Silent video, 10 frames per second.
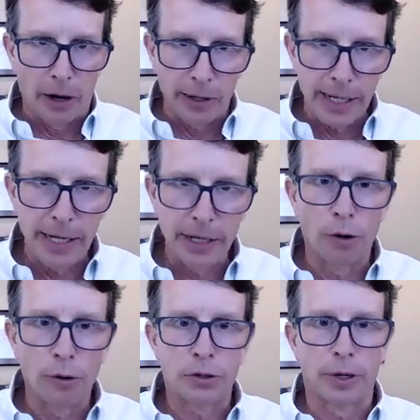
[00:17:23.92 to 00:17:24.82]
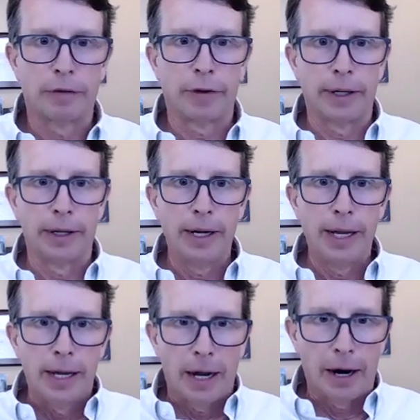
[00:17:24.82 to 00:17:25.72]
ego driven,
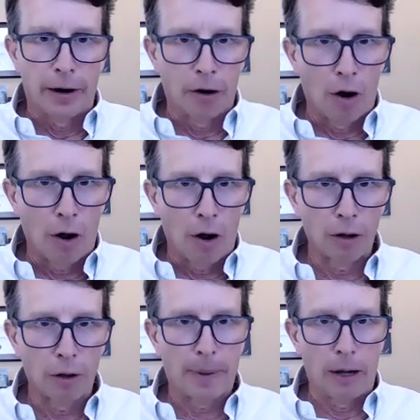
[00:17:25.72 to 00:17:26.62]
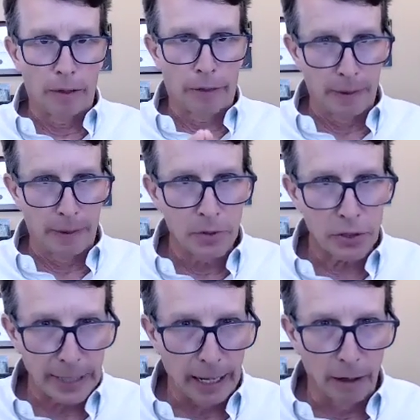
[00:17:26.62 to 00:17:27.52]
are all about
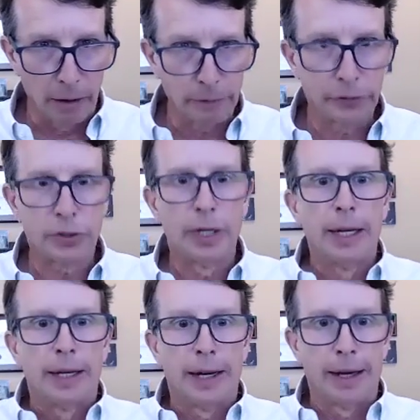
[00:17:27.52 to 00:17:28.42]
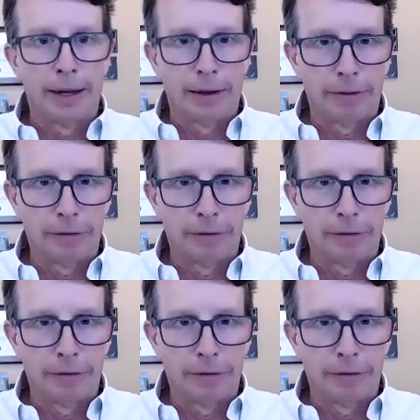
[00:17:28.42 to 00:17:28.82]
themselves. The